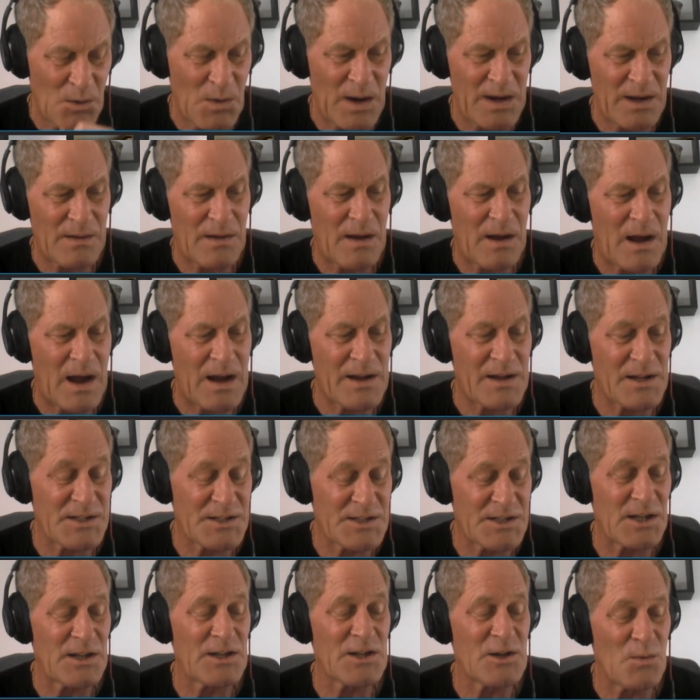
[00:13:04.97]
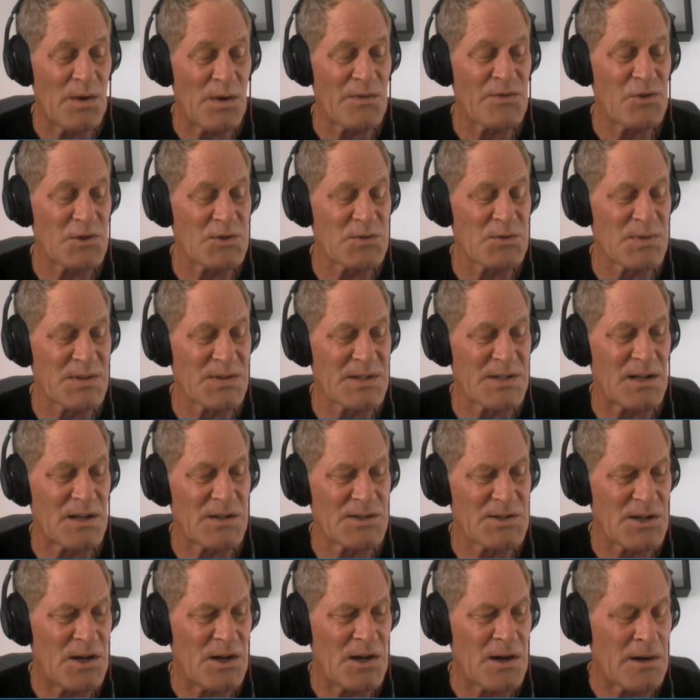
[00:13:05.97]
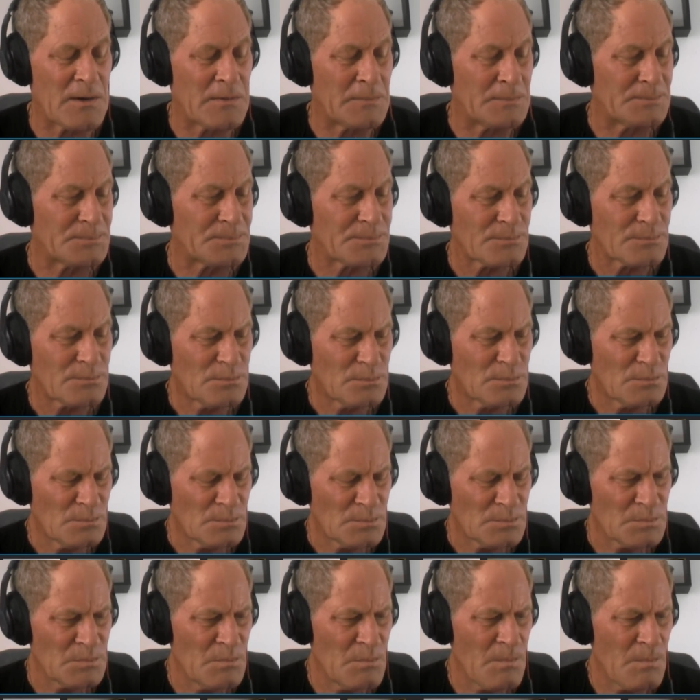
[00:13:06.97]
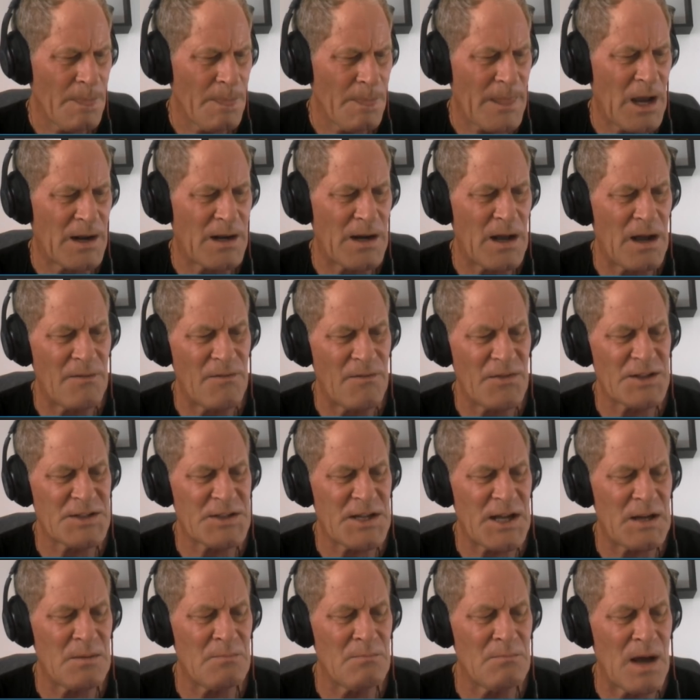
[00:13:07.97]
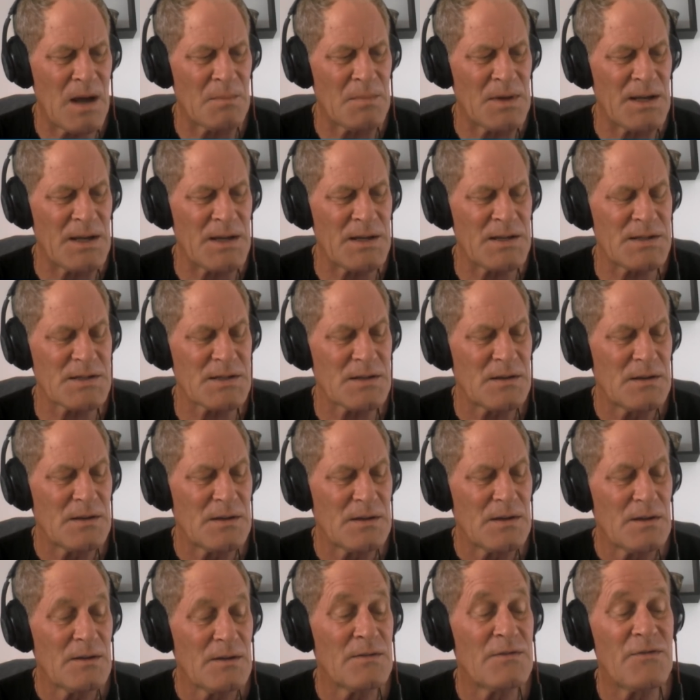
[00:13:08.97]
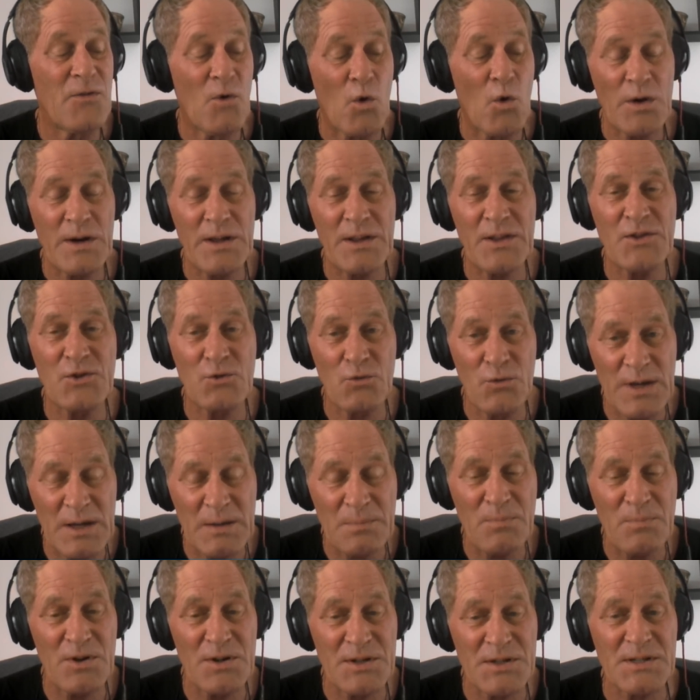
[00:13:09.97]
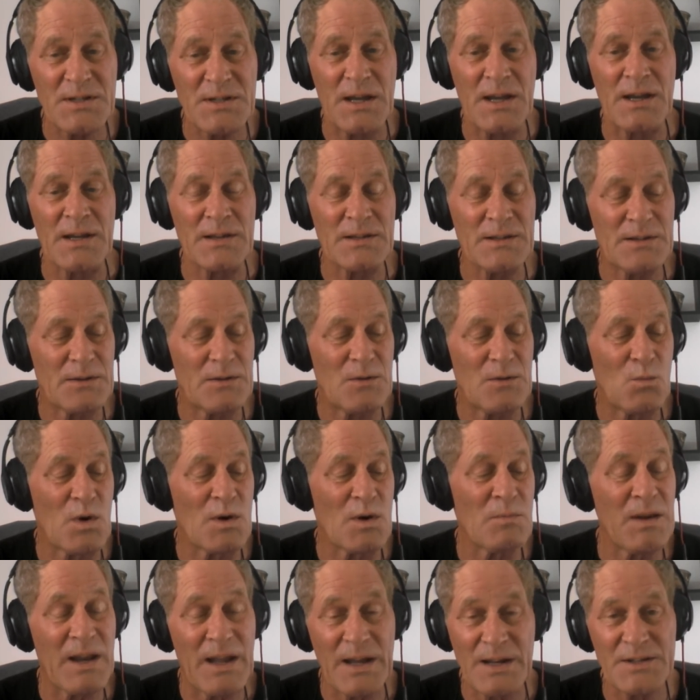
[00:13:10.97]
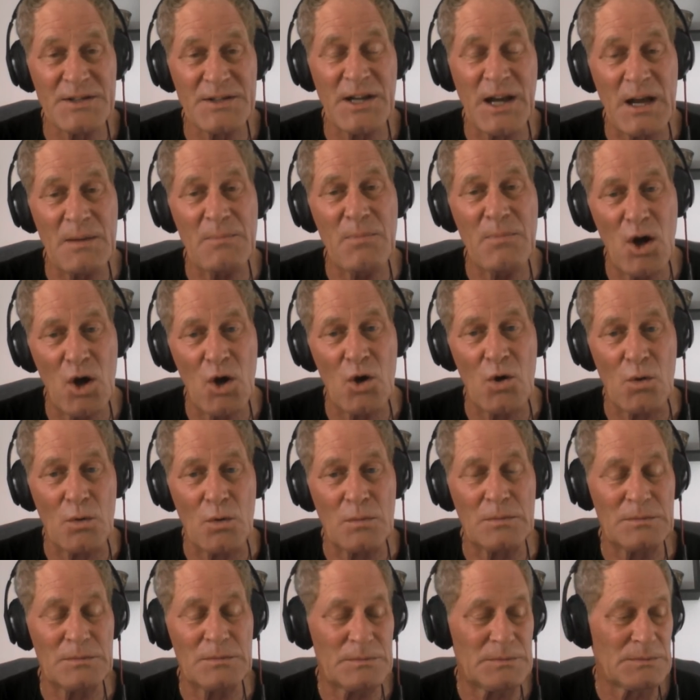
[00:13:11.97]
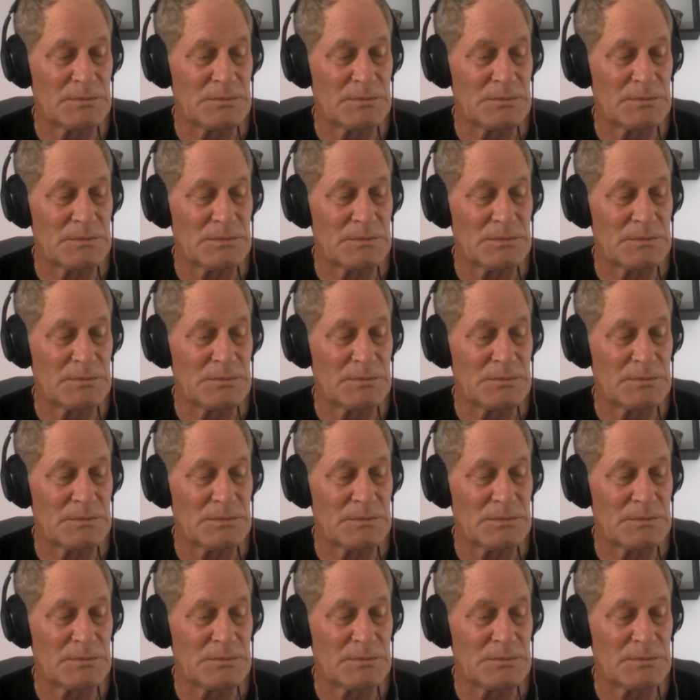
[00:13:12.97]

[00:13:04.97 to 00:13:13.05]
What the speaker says: So I can tell you what those results are. And of the 10 mummies, 43% were blood type O.